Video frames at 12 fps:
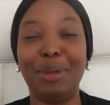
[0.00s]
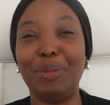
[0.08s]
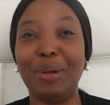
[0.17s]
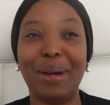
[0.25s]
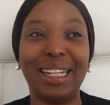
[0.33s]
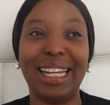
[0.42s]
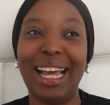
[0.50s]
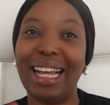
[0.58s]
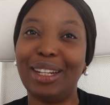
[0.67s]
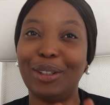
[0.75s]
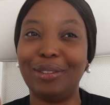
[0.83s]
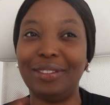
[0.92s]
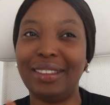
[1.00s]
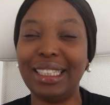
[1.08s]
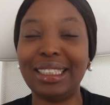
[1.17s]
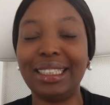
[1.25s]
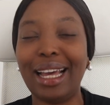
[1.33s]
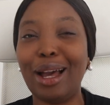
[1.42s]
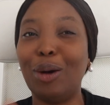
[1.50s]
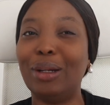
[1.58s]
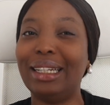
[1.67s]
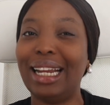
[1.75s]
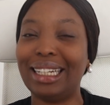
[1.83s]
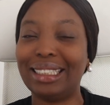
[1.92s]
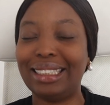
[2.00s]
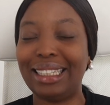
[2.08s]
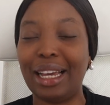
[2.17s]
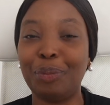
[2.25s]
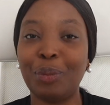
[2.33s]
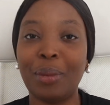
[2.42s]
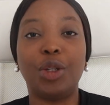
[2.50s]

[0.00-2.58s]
maybe by the end of this year or next year.